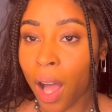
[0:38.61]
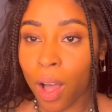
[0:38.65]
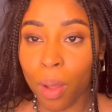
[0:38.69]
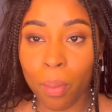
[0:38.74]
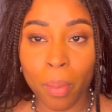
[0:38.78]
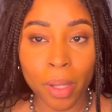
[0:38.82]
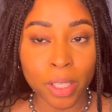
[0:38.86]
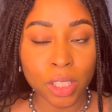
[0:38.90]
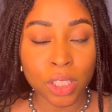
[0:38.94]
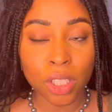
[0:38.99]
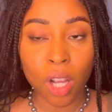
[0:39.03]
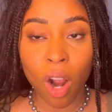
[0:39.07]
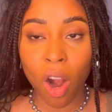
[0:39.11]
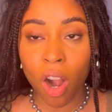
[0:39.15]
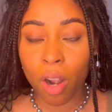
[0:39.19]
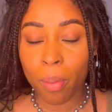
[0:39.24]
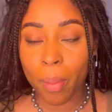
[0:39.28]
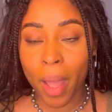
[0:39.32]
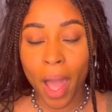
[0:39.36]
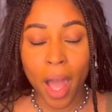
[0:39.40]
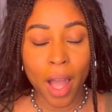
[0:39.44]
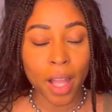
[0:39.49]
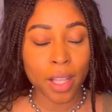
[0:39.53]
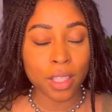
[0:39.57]
much
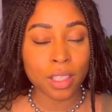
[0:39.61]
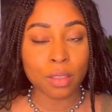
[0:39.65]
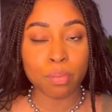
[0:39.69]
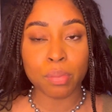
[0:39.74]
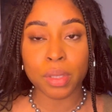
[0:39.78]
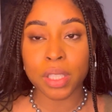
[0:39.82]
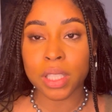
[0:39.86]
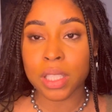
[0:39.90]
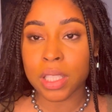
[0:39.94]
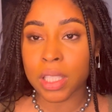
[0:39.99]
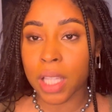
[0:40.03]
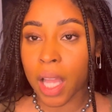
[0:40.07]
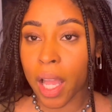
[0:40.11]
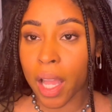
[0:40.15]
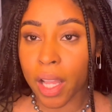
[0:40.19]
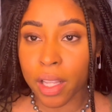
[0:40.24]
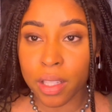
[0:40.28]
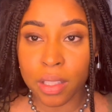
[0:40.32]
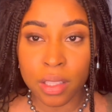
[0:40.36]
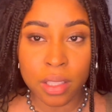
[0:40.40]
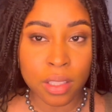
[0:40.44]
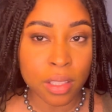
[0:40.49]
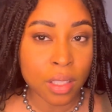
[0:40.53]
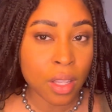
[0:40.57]
Carmax, Blistex,
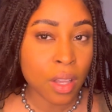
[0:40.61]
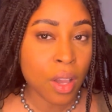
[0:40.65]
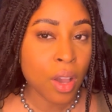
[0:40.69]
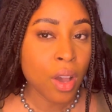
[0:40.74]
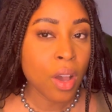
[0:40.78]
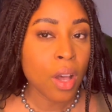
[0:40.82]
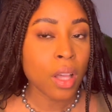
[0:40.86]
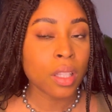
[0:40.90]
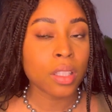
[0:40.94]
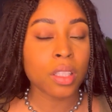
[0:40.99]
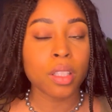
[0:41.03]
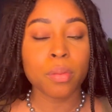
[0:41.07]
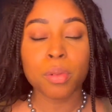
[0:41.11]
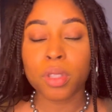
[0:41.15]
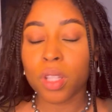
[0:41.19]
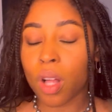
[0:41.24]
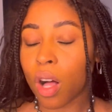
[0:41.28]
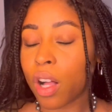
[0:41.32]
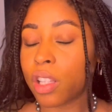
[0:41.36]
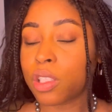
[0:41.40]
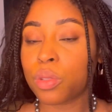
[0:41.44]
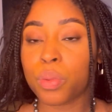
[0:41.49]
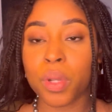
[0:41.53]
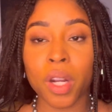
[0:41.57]
lip
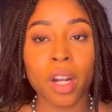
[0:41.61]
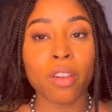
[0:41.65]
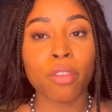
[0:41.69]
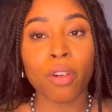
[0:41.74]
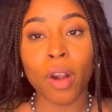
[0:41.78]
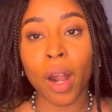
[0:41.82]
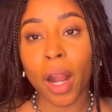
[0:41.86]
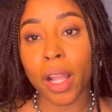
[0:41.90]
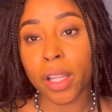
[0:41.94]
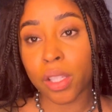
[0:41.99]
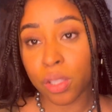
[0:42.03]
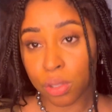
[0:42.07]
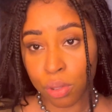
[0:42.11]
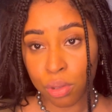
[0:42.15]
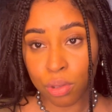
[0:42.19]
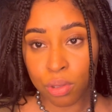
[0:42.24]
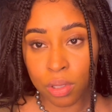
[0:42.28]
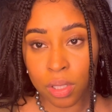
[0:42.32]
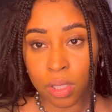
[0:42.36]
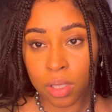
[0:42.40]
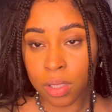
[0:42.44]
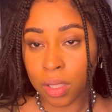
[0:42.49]
gloss, whatever I use.